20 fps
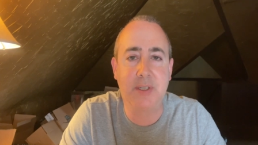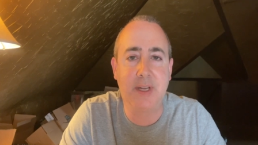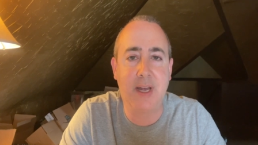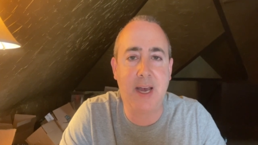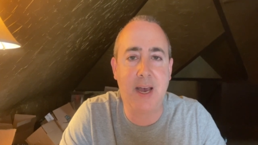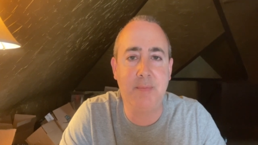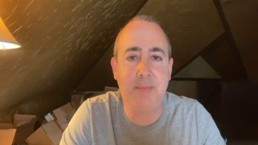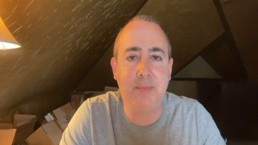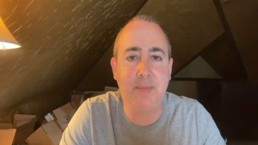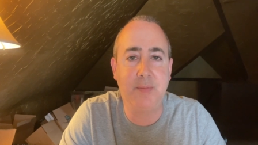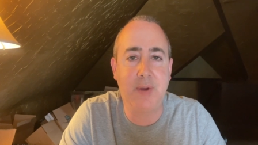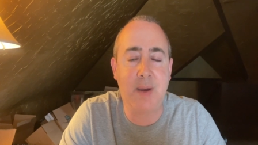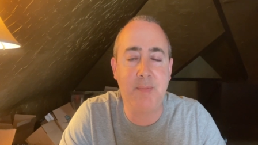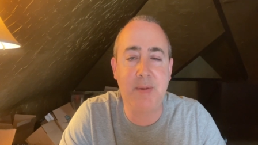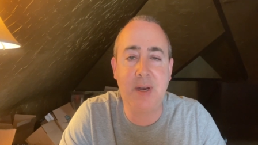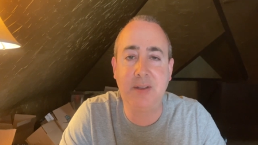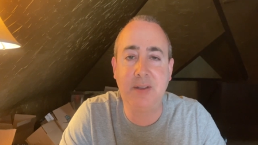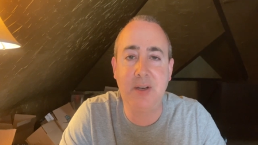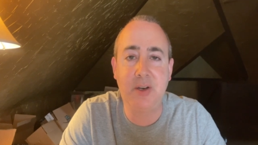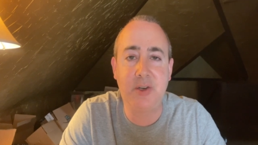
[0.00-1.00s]
I'm
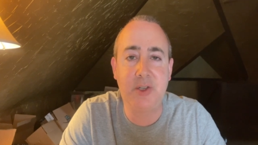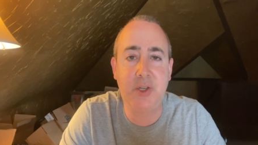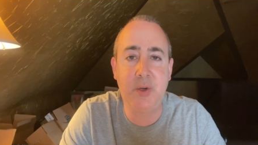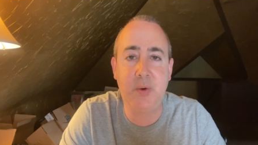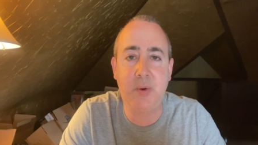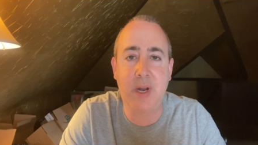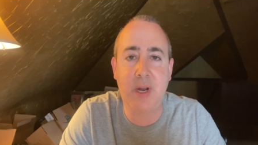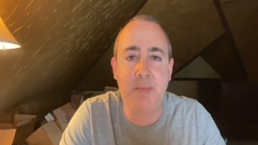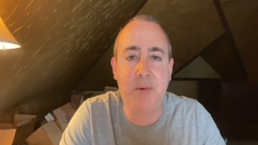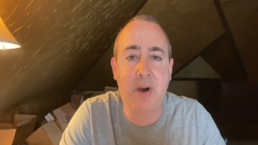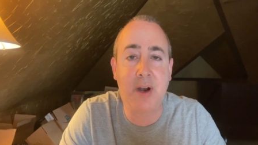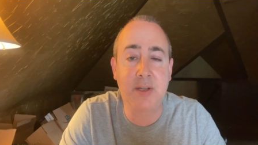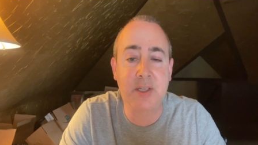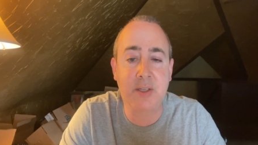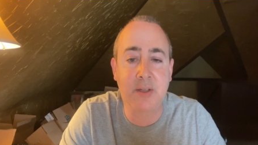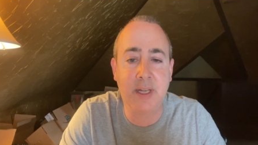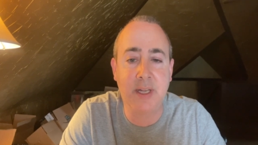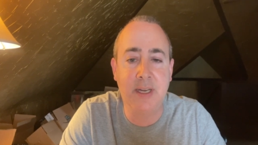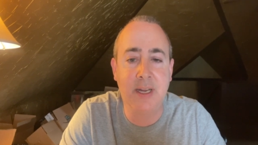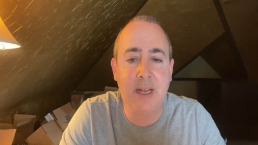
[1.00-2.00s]
out there shooting. I'm
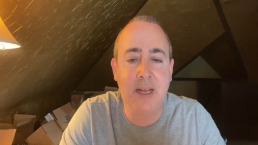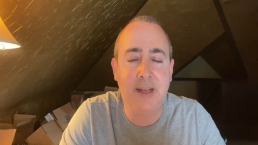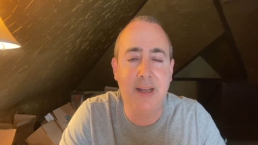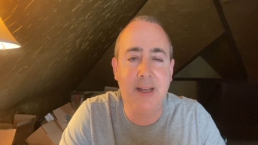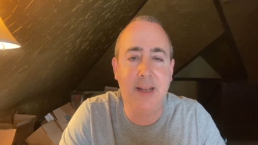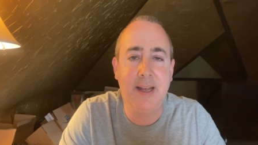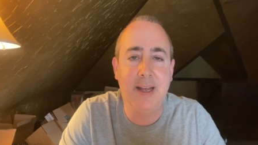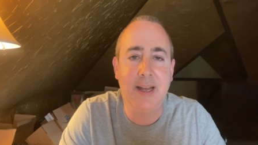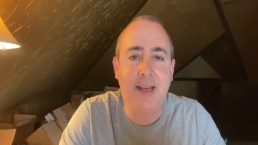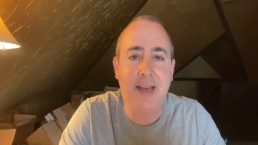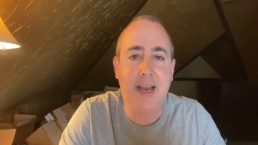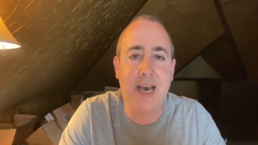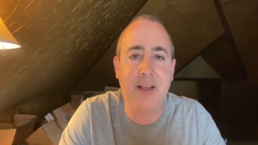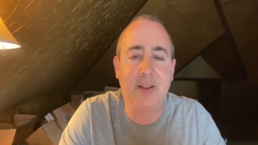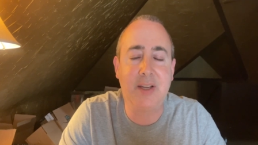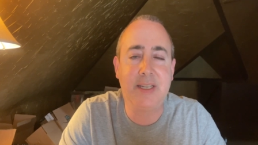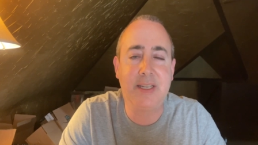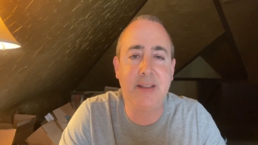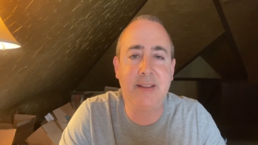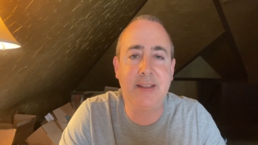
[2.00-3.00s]
hustling. I
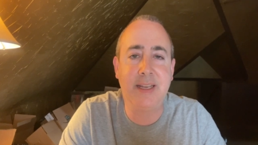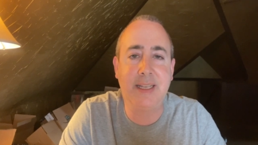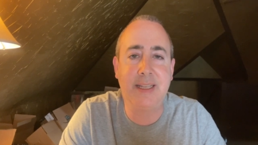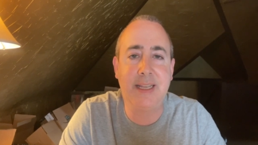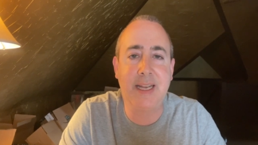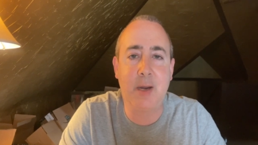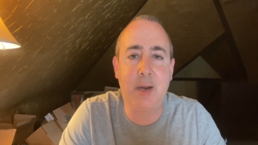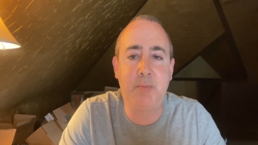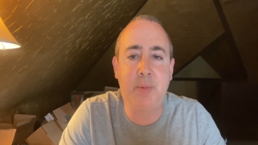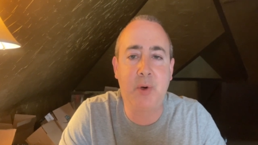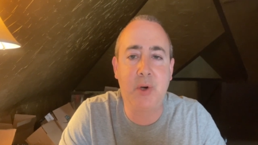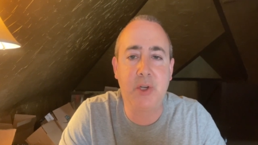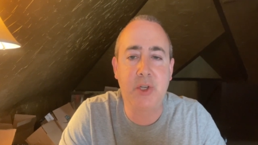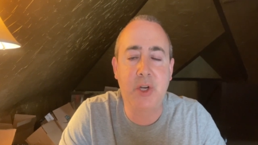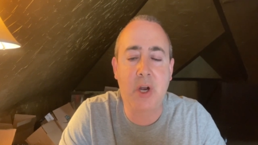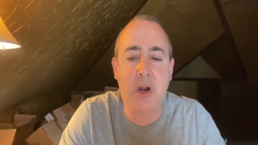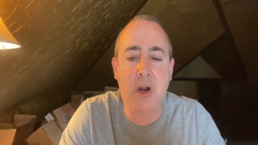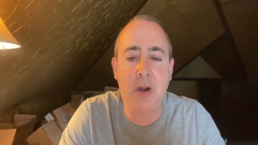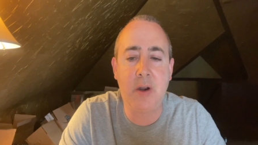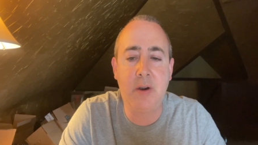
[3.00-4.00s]
like to think that I push
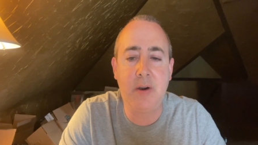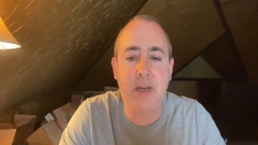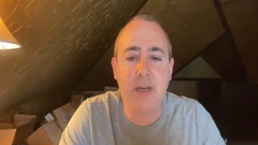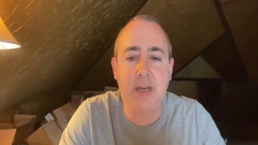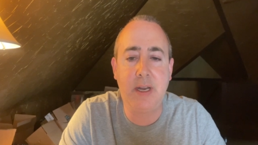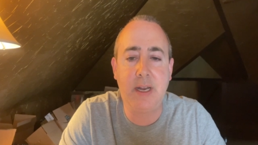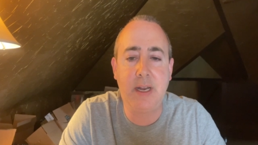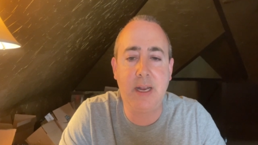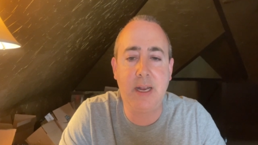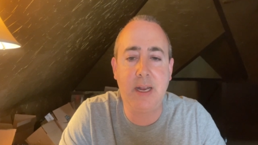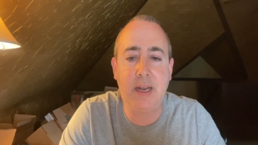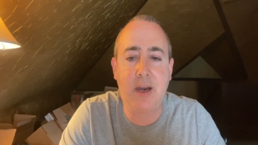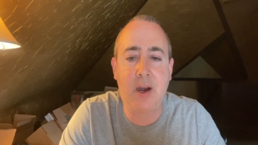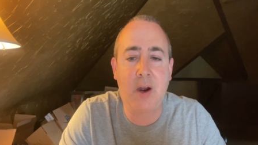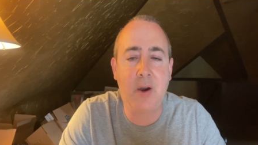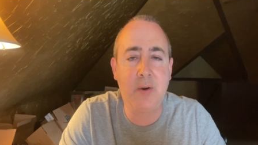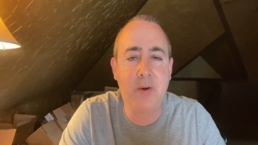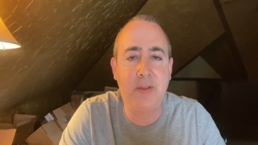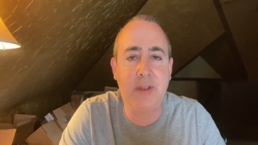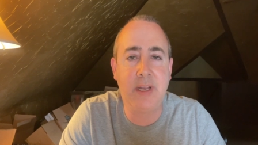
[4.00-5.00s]
hard,
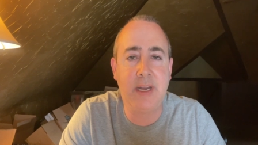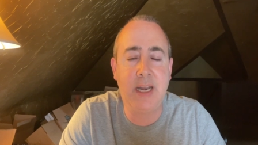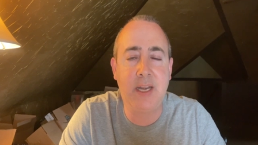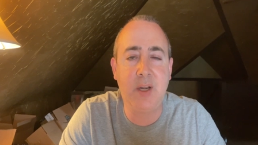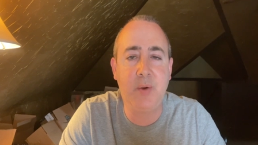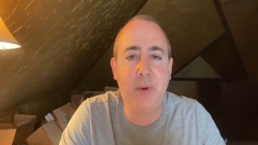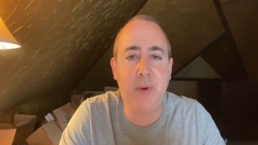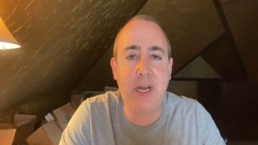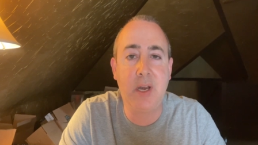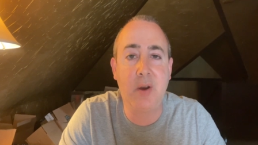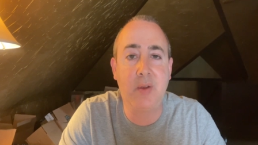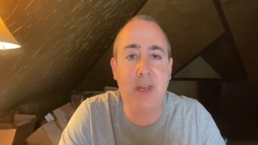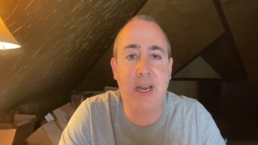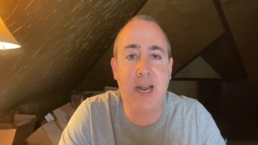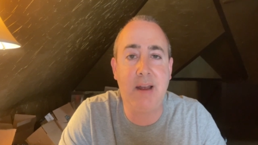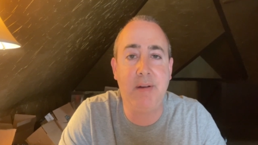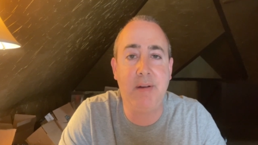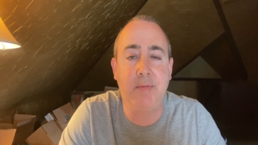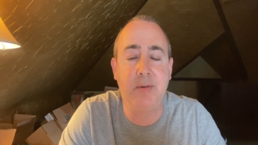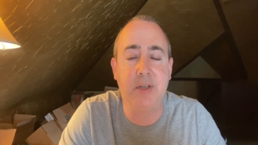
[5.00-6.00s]
harder than any waiter that
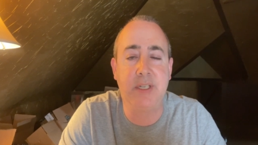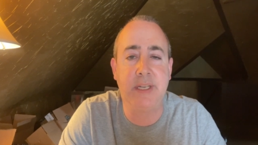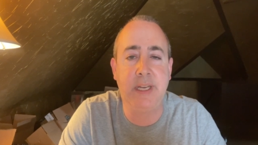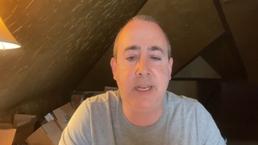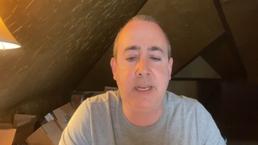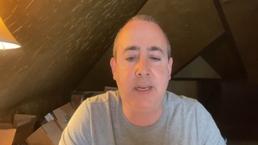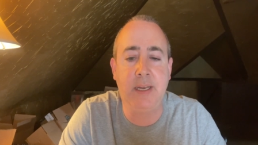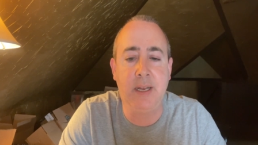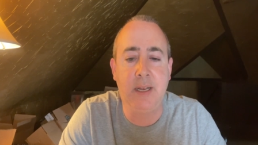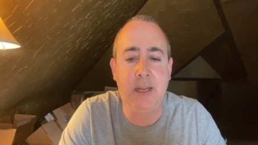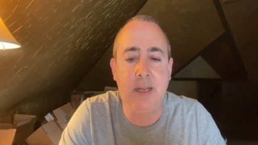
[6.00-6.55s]
I've ever seen.